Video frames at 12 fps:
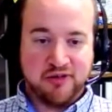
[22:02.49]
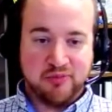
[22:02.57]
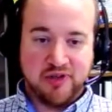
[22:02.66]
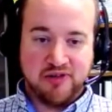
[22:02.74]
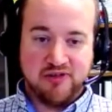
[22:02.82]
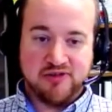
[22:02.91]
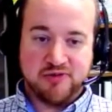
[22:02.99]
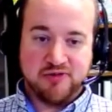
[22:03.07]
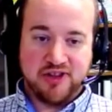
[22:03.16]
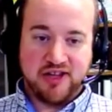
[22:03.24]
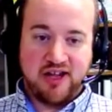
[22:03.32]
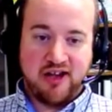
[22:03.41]
computers
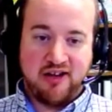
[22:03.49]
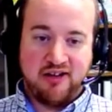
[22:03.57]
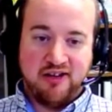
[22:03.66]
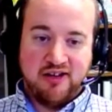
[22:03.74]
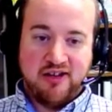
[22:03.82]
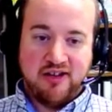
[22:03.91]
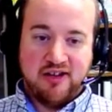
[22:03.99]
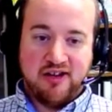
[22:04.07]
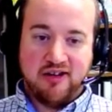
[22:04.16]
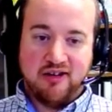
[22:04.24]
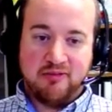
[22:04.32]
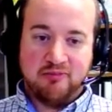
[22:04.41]
with that. A